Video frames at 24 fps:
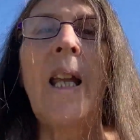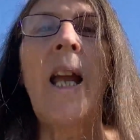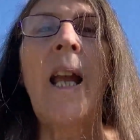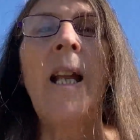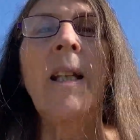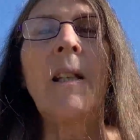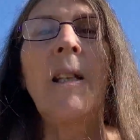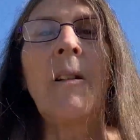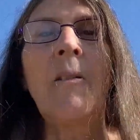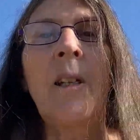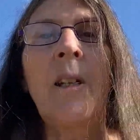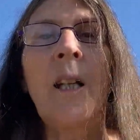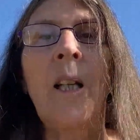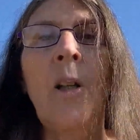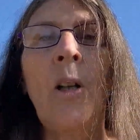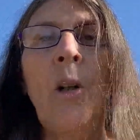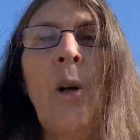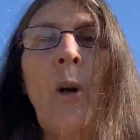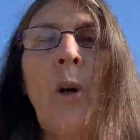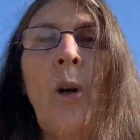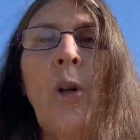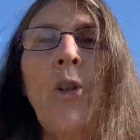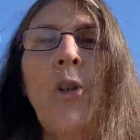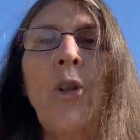at their
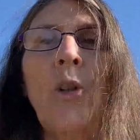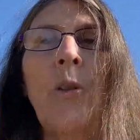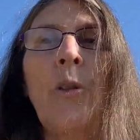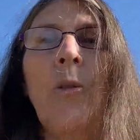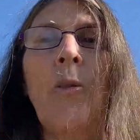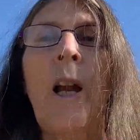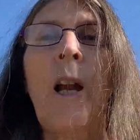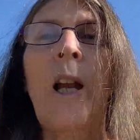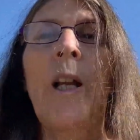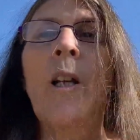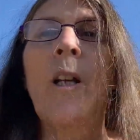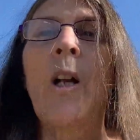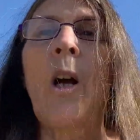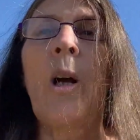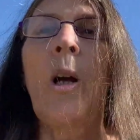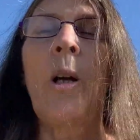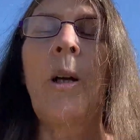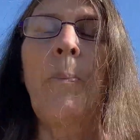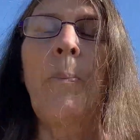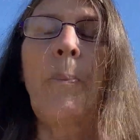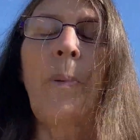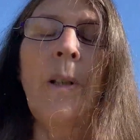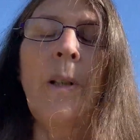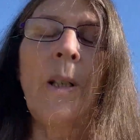enclosure and
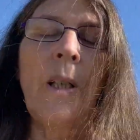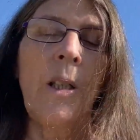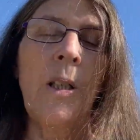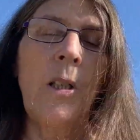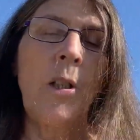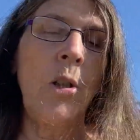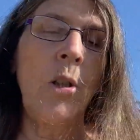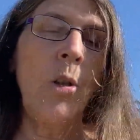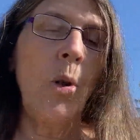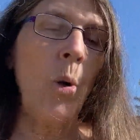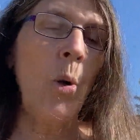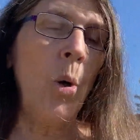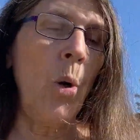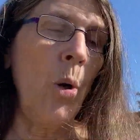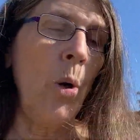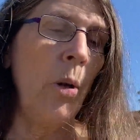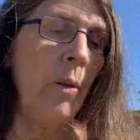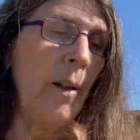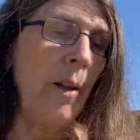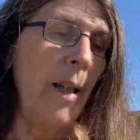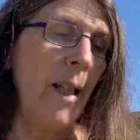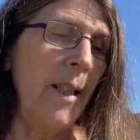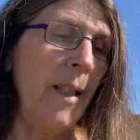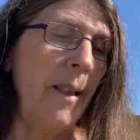open the
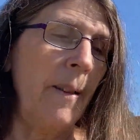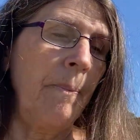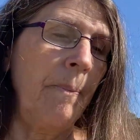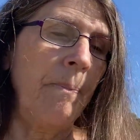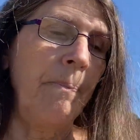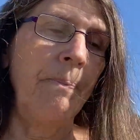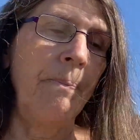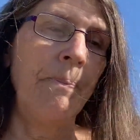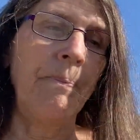door and